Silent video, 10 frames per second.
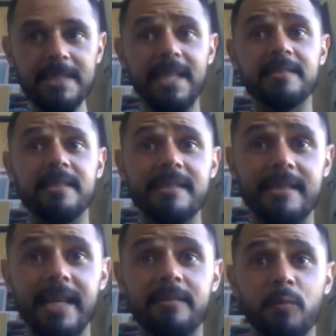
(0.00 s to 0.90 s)

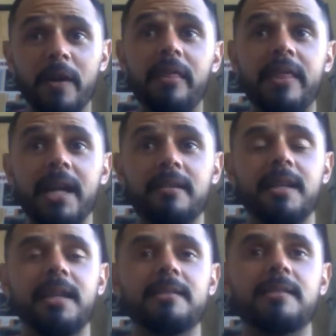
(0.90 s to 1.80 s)
Understand one thing,
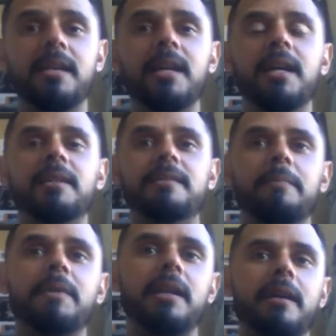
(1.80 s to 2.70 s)
that it's
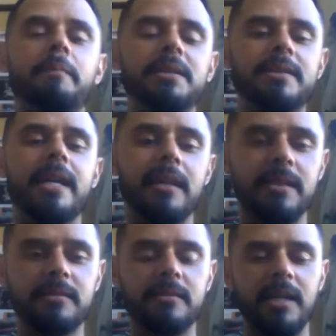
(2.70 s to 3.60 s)
something that I've been
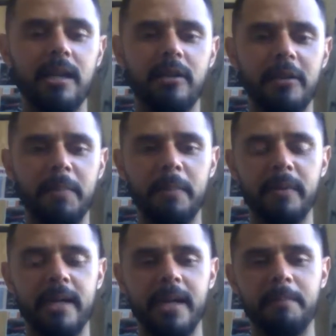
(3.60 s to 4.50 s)
telling a lot of
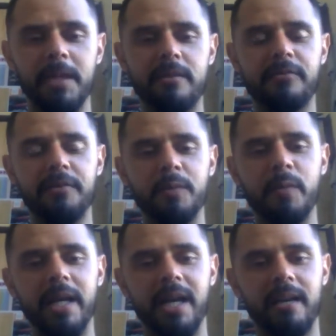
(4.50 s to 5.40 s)
people that I meet through the
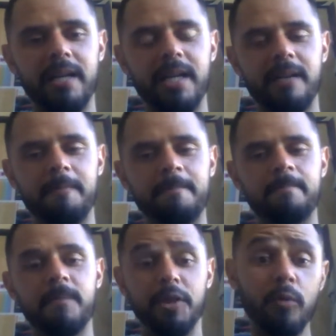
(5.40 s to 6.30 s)
way.
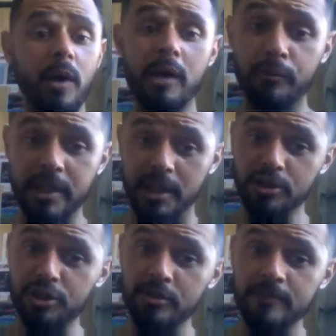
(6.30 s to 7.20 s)
You are
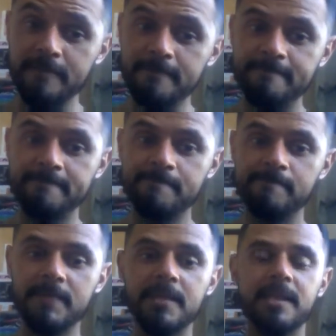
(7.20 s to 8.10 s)
rich
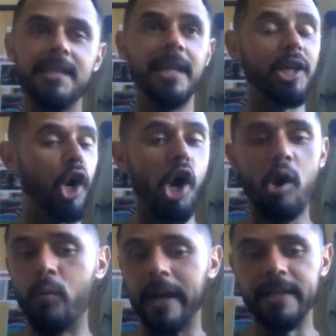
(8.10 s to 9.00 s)
in
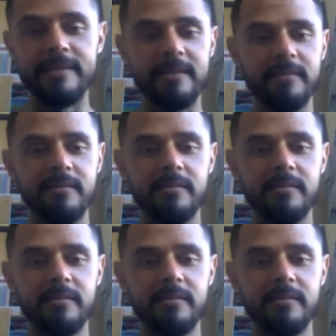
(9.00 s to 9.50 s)
all ways.